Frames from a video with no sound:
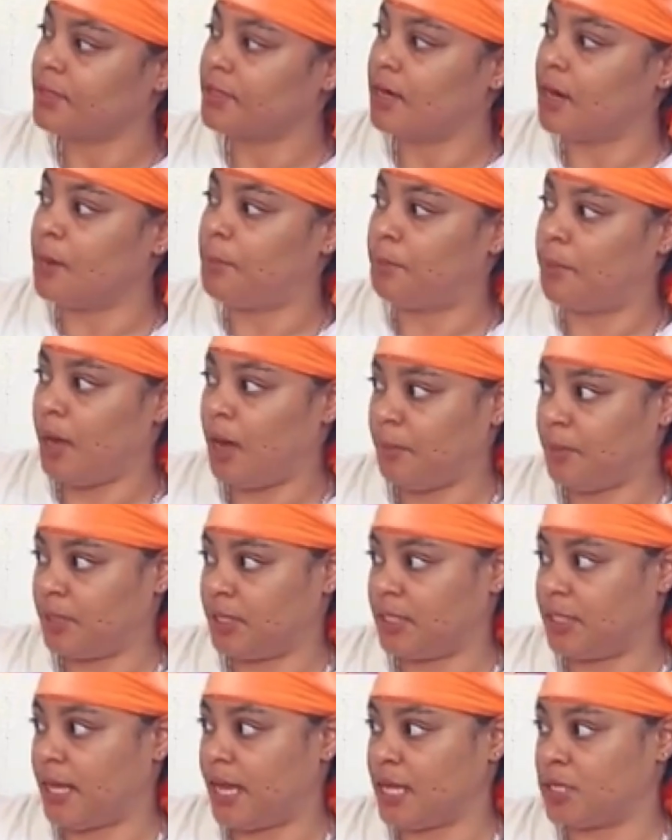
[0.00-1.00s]
A
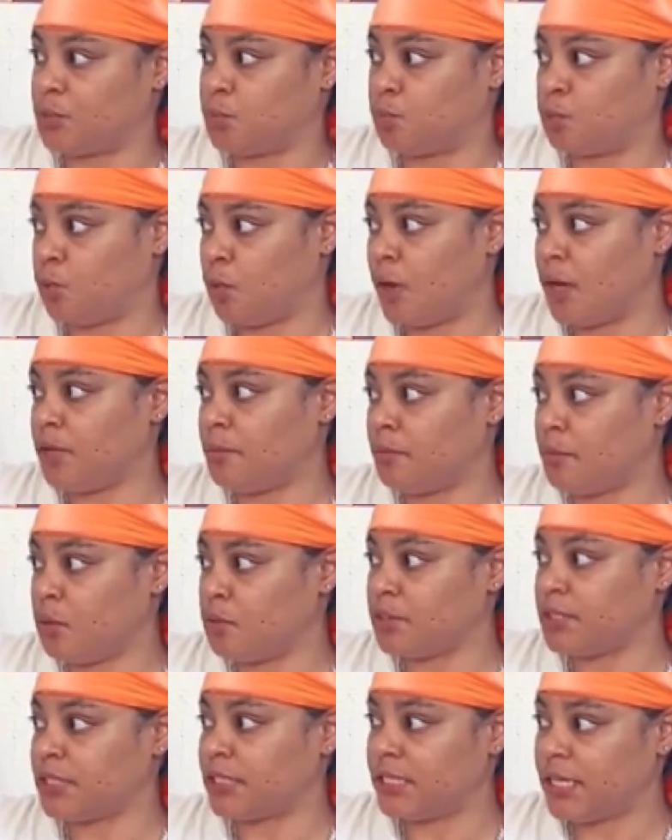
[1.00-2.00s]
pumpkin has one
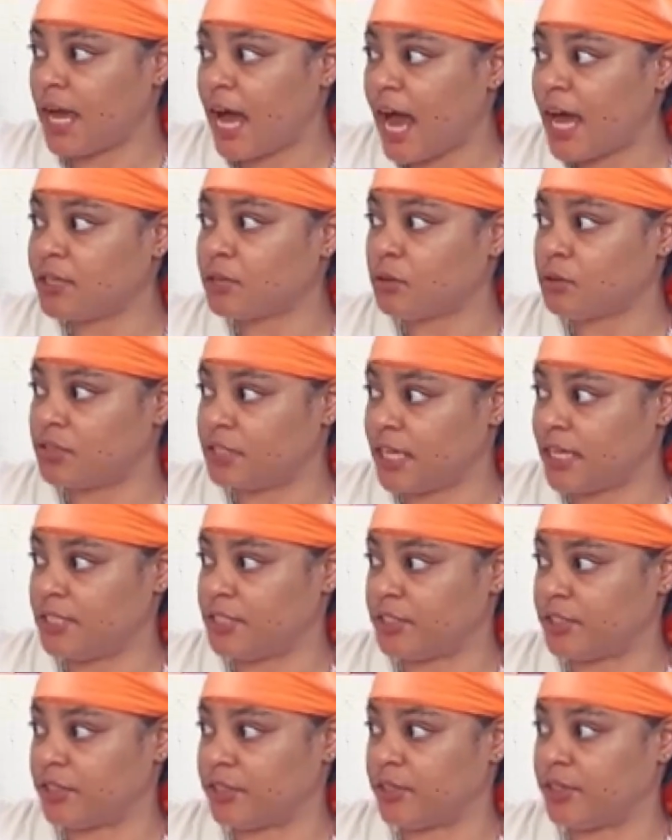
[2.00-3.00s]
mostly hollow
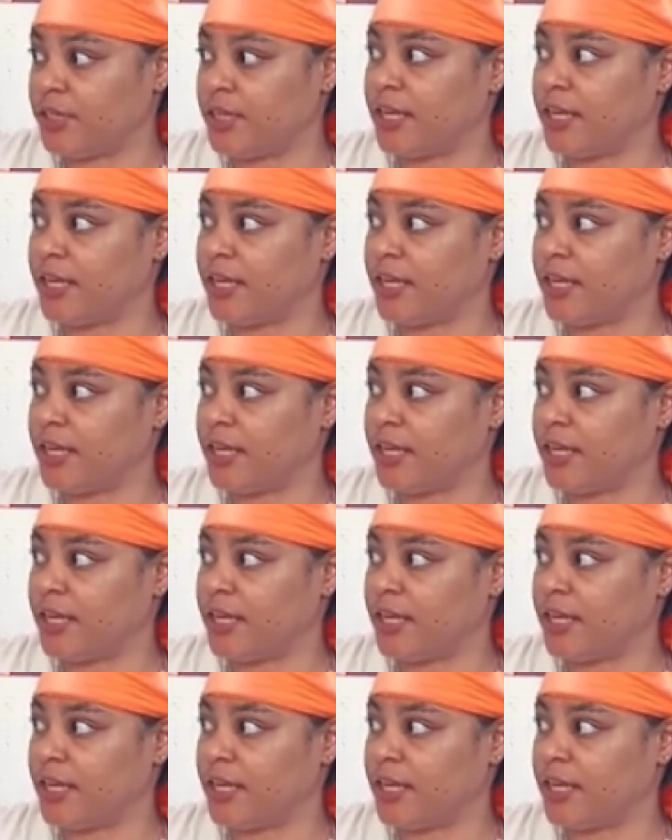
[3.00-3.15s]
center.